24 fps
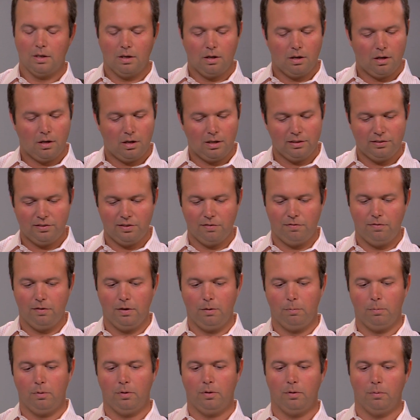Austin
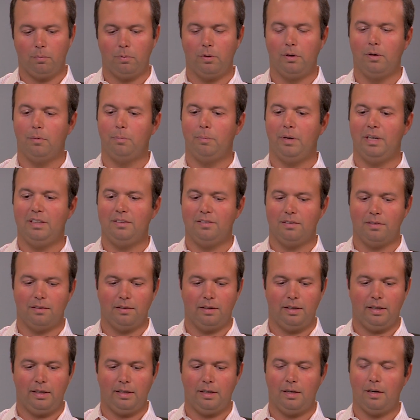film world. Well,
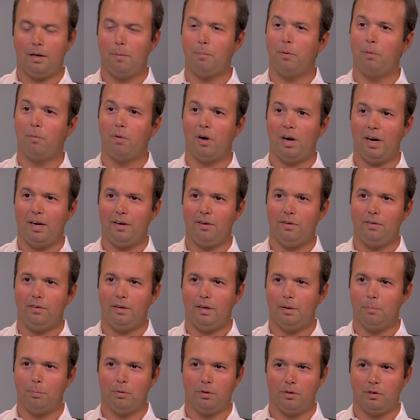basically, I'm a writer
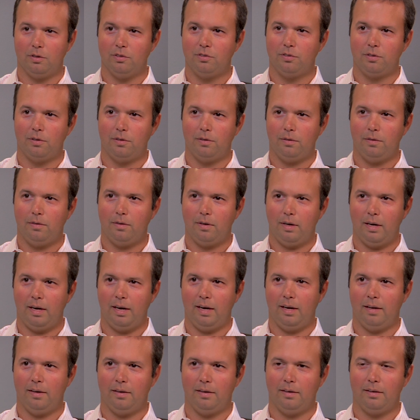and producer,
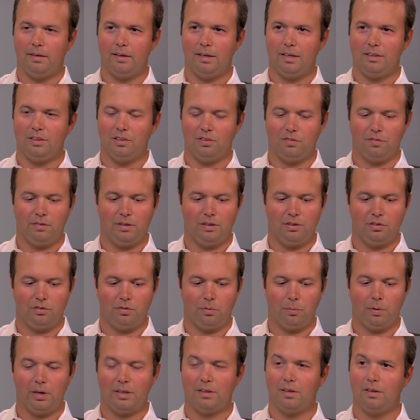and I just finished
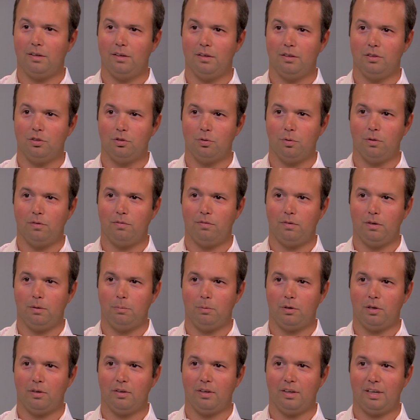directing a short film
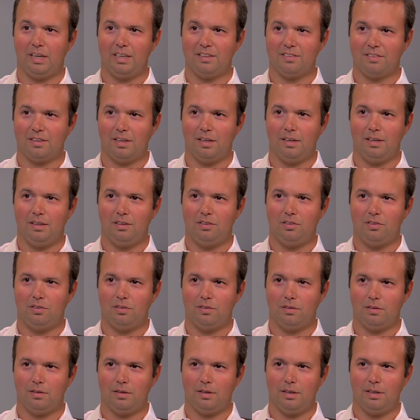called The Last Catch.
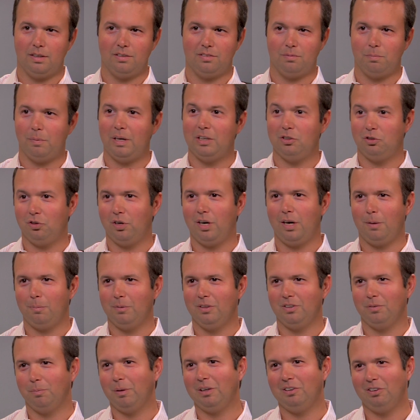It's my drama.
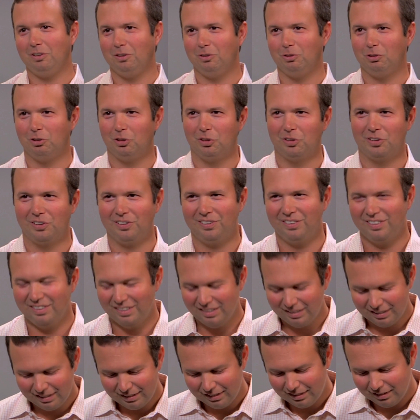It's my tearjerker.
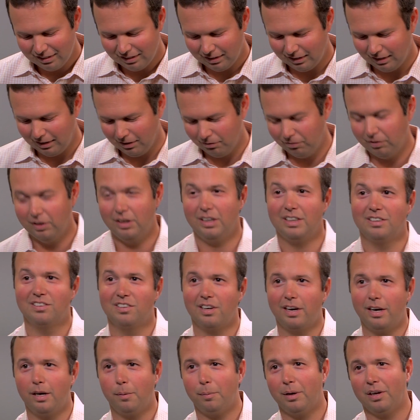Very
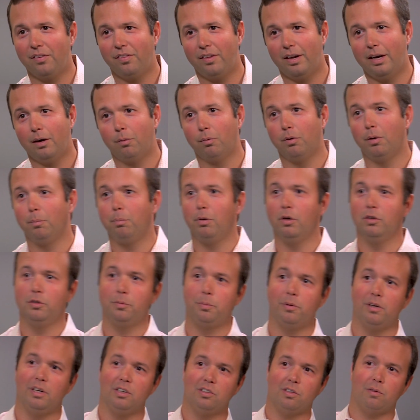excited about that. We're in
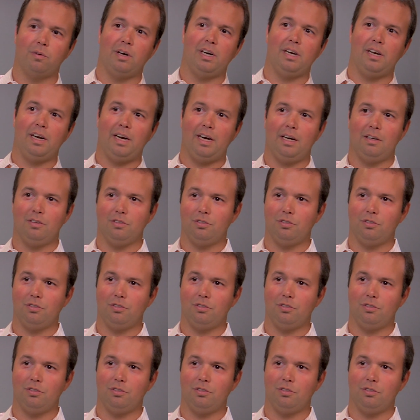post-production right now.